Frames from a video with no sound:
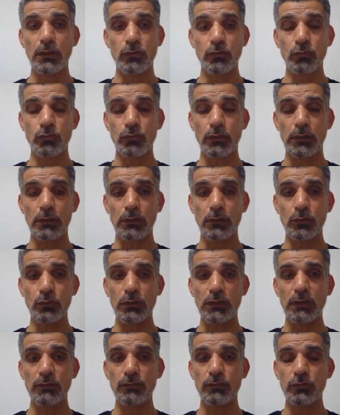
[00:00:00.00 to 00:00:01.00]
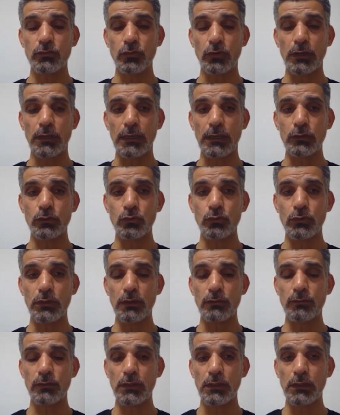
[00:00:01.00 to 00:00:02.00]
so uh, you give, sorry, uh, you
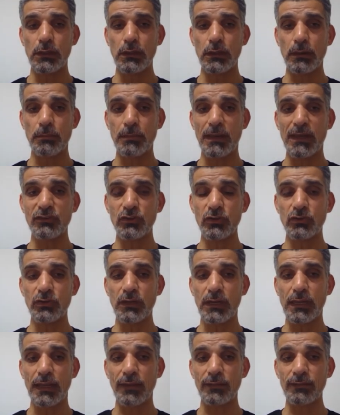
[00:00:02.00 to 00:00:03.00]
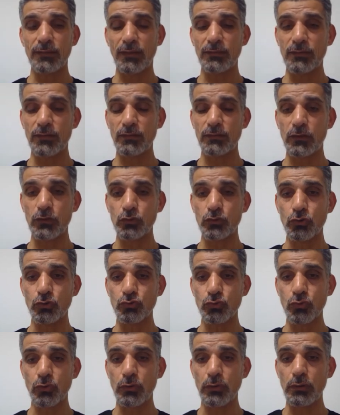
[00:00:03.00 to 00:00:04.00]
give the uh, mandatory as assisted
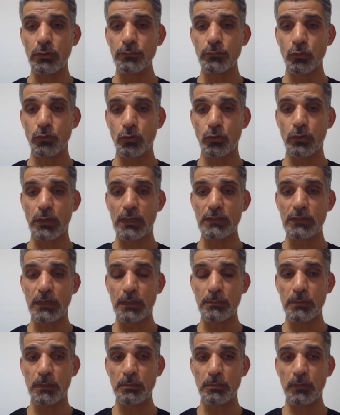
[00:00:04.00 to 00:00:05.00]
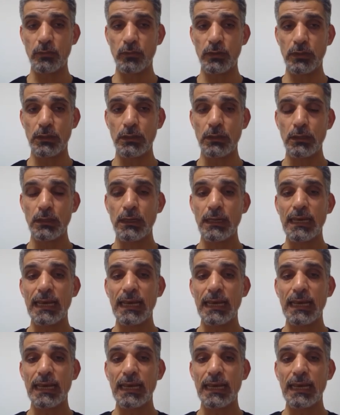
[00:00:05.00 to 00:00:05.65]
control or SIPPV